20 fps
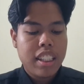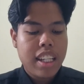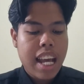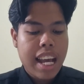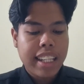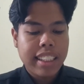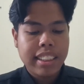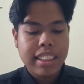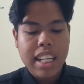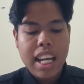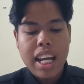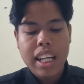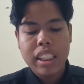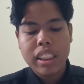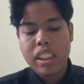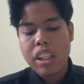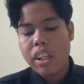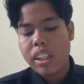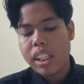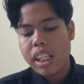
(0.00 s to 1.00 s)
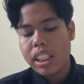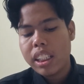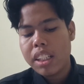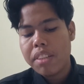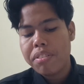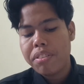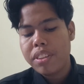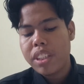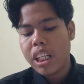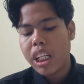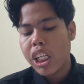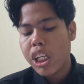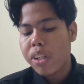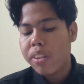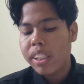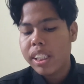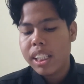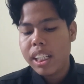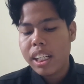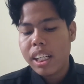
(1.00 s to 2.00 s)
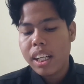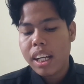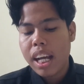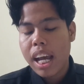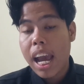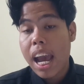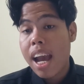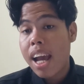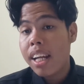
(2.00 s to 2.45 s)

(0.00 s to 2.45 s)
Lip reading: the exact cognitive security